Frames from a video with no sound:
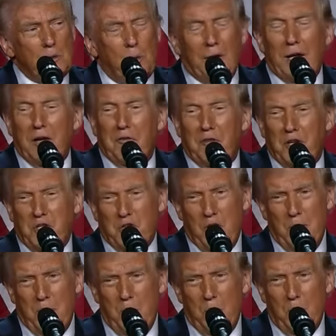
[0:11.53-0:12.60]
We're going to fix
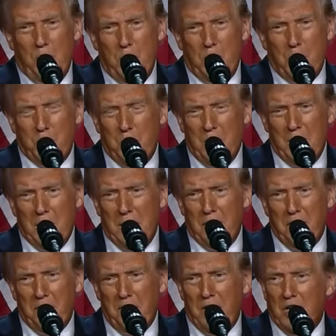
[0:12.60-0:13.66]
our borders. We're going
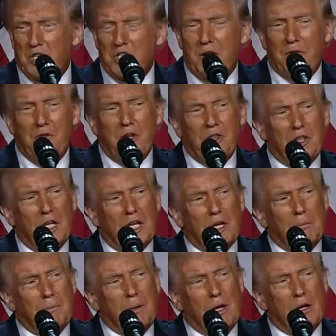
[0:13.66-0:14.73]
to fix everything
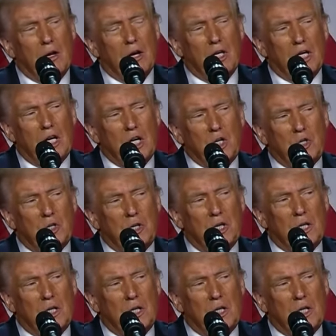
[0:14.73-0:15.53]
about our country.